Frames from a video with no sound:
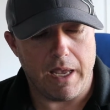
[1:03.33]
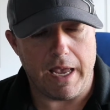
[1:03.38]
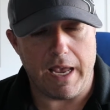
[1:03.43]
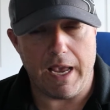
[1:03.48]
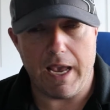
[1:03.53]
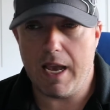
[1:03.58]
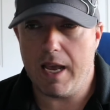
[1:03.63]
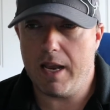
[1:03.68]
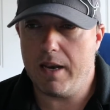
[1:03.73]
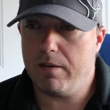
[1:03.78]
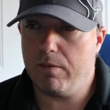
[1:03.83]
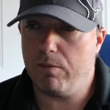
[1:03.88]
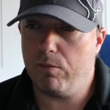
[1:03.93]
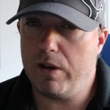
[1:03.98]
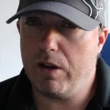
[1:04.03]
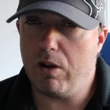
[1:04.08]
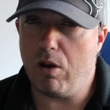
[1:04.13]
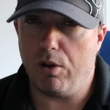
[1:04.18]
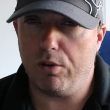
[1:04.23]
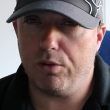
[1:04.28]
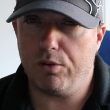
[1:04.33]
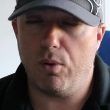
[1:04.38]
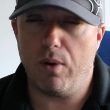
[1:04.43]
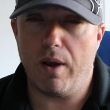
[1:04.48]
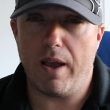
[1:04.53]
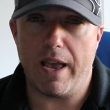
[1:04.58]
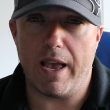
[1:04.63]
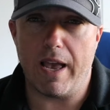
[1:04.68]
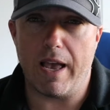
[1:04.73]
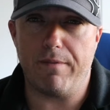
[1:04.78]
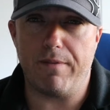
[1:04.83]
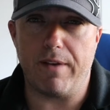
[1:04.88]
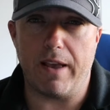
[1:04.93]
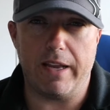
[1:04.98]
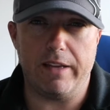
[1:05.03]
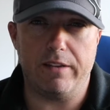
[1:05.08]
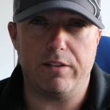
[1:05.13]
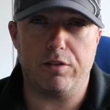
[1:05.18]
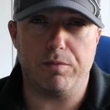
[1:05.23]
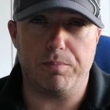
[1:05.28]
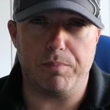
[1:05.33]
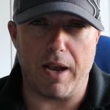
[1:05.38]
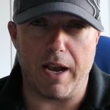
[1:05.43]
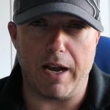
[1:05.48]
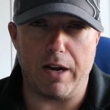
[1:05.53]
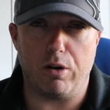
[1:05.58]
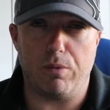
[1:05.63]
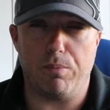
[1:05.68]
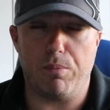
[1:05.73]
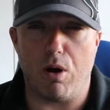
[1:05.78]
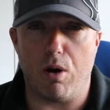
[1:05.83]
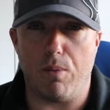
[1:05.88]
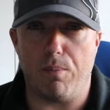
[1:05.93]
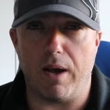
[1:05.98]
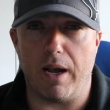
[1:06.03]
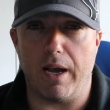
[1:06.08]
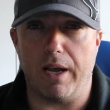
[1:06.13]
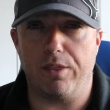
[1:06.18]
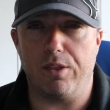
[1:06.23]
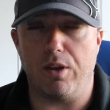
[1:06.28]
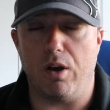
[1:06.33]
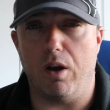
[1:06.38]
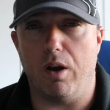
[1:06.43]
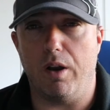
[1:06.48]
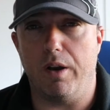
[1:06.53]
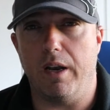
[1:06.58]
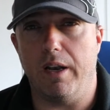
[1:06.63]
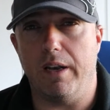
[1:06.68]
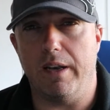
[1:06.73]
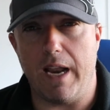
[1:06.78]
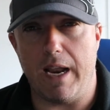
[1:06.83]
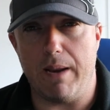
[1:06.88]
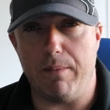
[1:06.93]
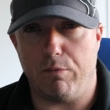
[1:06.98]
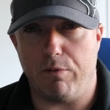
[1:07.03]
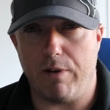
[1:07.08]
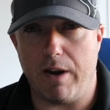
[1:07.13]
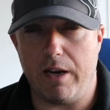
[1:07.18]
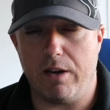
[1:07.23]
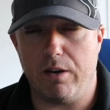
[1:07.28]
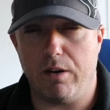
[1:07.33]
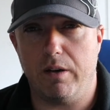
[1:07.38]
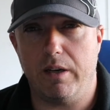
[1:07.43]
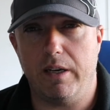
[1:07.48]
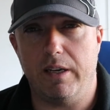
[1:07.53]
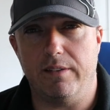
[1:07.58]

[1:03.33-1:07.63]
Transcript: And we also have a spider ball python named Raider.